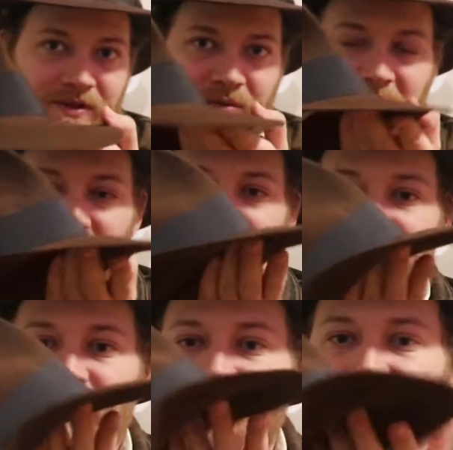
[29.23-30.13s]
to
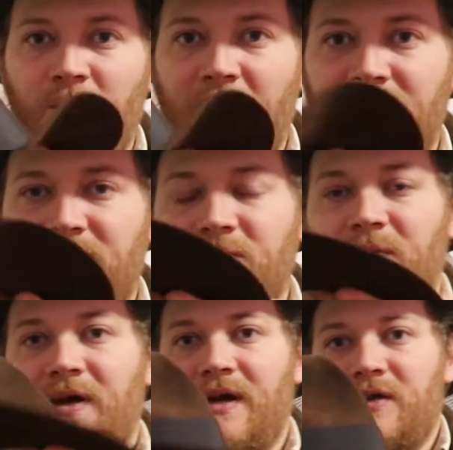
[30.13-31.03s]
be weathered.
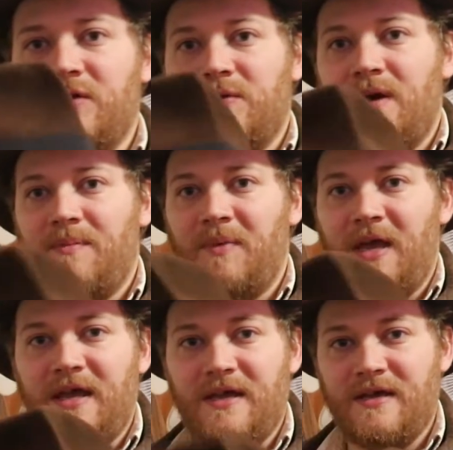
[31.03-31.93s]
We're going to do up
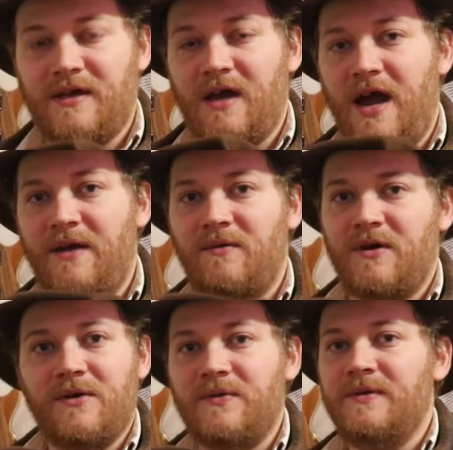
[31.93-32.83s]
a
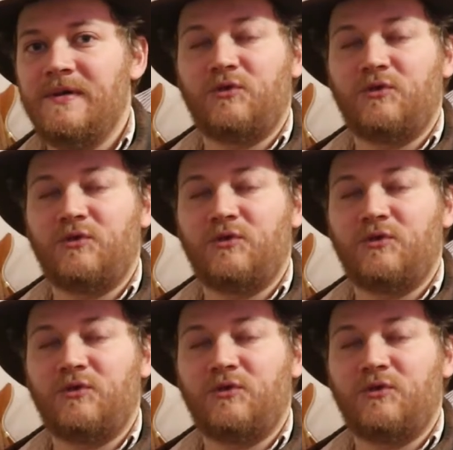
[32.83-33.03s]
Cairo